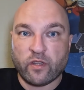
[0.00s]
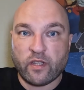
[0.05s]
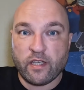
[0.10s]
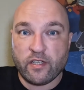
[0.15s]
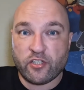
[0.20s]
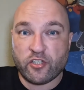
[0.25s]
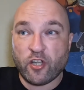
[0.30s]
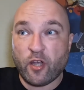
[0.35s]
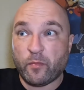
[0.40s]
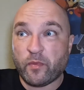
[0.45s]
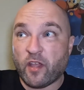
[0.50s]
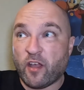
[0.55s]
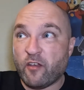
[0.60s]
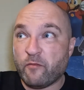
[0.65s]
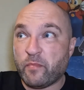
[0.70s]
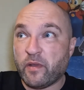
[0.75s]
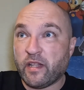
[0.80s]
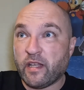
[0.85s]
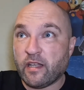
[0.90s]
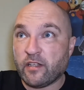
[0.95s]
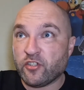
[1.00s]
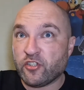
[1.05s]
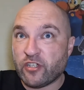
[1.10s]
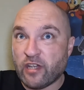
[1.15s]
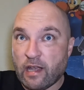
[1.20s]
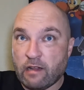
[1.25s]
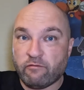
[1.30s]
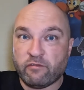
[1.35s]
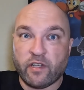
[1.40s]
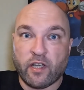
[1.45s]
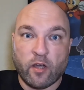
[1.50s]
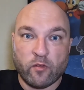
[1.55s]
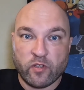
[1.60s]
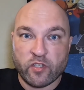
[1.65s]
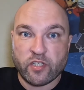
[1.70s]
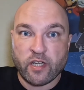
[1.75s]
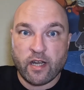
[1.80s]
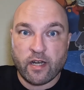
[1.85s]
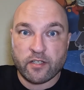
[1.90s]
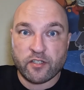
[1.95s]
This shop that I've been in generally only
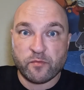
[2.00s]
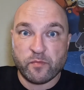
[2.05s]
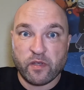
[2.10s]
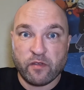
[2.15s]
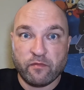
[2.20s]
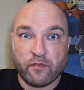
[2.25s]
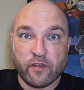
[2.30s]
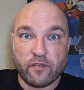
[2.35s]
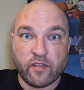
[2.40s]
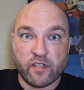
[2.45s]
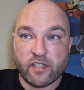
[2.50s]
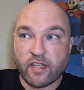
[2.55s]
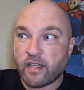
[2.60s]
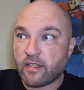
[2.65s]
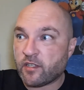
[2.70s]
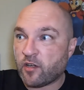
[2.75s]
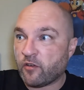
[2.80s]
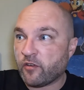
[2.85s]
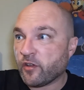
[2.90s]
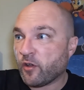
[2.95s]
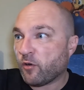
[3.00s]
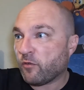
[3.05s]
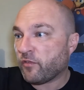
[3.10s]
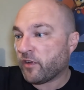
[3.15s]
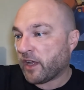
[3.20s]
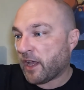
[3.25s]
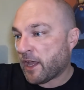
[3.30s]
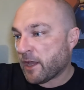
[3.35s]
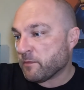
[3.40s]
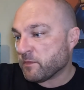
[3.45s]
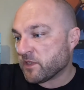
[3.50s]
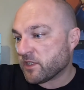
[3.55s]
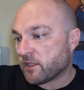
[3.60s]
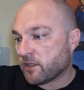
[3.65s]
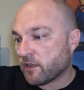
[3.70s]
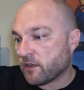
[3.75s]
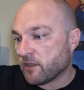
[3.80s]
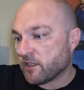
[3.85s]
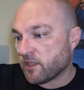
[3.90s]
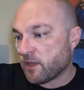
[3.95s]
charges me fifty cent or euro for games.
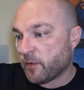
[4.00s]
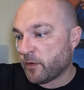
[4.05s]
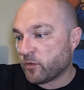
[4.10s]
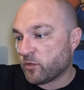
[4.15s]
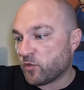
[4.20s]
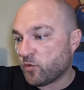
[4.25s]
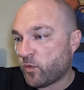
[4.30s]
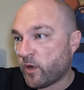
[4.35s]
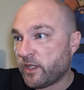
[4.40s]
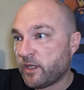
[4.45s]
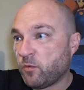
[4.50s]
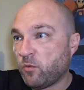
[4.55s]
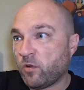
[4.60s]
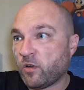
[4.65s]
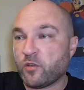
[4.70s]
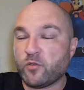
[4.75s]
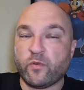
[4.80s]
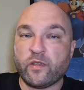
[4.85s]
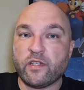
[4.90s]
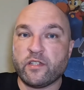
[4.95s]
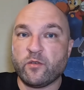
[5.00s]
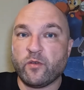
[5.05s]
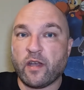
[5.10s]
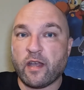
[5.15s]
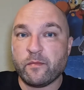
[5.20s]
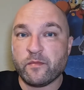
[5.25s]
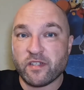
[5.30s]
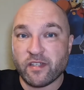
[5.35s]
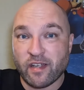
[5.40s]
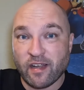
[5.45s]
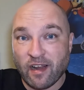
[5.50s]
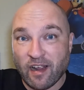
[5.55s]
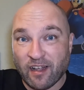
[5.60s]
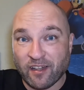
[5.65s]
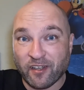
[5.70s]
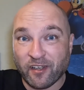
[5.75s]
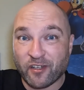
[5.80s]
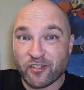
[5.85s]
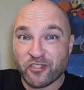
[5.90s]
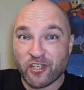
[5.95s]
There's about twenty-one or twenty-two games in here
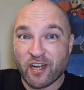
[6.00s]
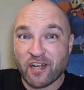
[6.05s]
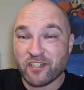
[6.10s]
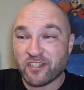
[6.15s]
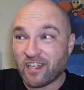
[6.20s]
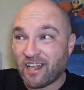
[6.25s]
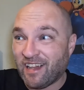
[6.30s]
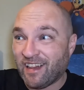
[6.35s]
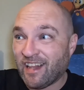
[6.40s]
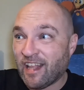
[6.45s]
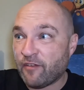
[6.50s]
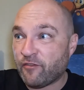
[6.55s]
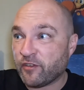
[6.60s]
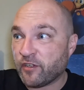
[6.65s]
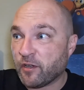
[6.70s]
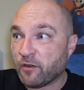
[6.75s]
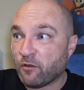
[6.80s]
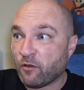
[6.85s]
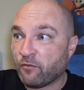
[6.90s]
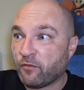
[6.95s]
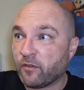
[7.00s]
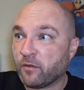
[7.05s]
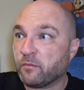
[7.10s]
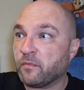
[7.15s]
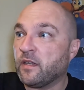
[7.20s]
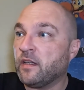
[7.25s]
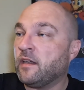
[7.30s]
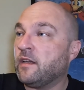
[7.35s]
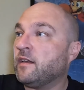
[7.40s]
and I got charged eleven euro for them.